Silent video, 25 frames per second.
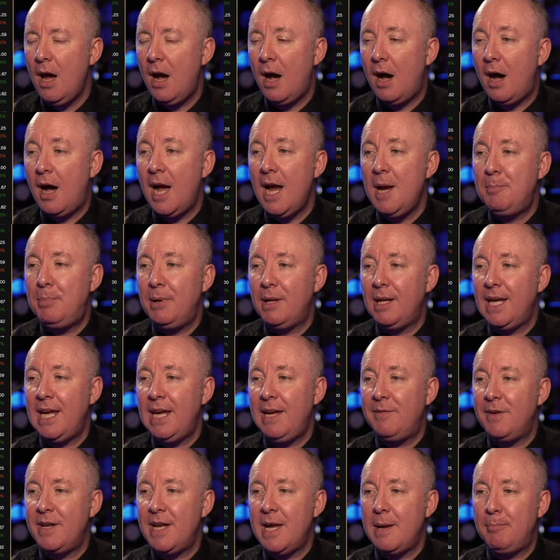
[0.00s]
I
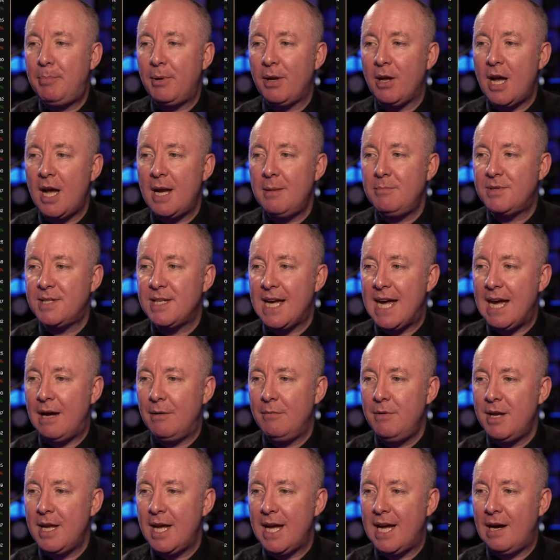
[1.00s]
believe in it, but I'm
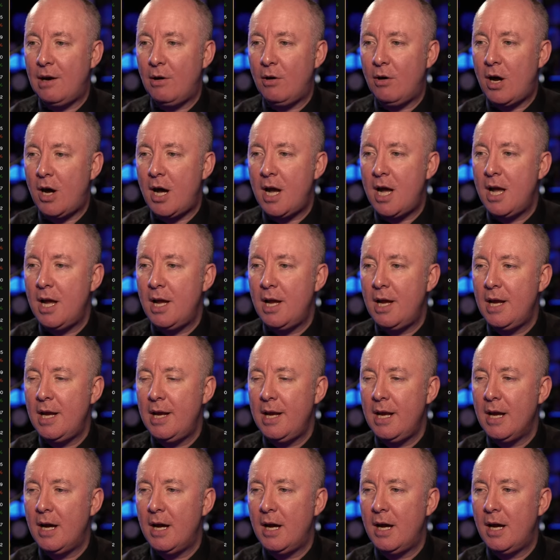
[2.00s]
down now.
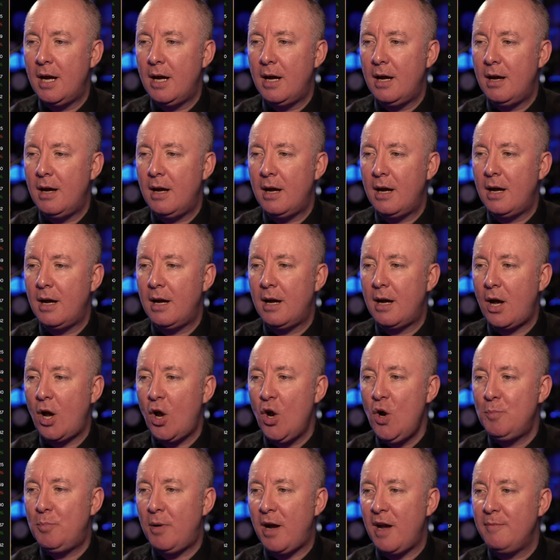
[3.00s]
I uh,
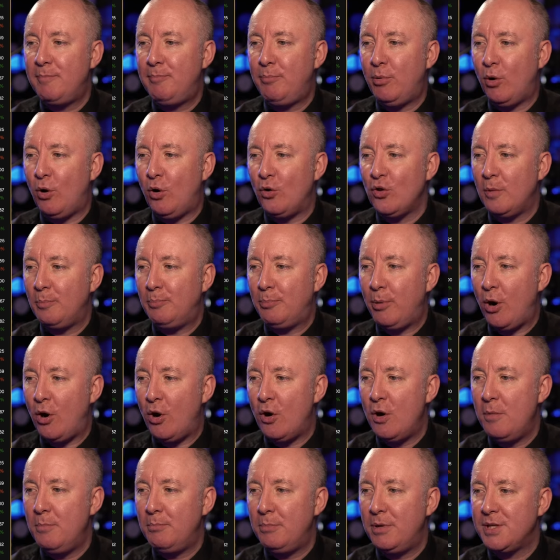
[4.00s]
hope I bought the
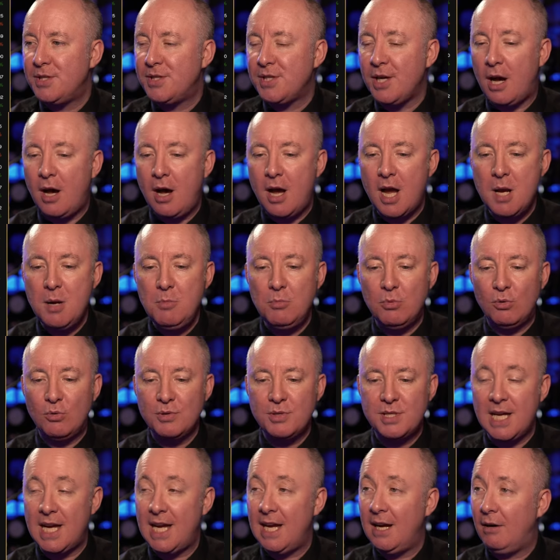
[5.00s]
bottom, but time will
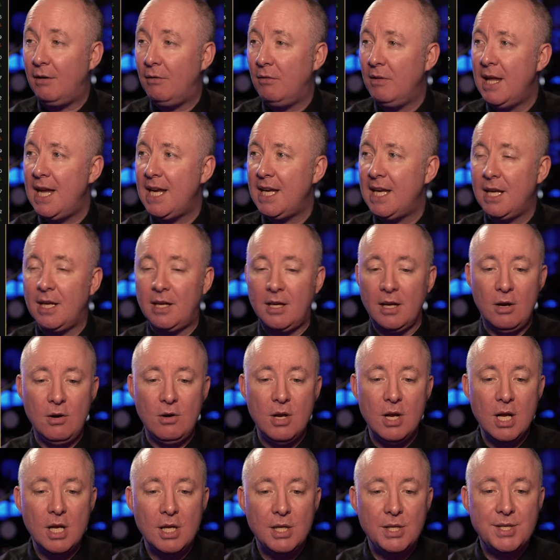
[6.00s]
tell. There you go.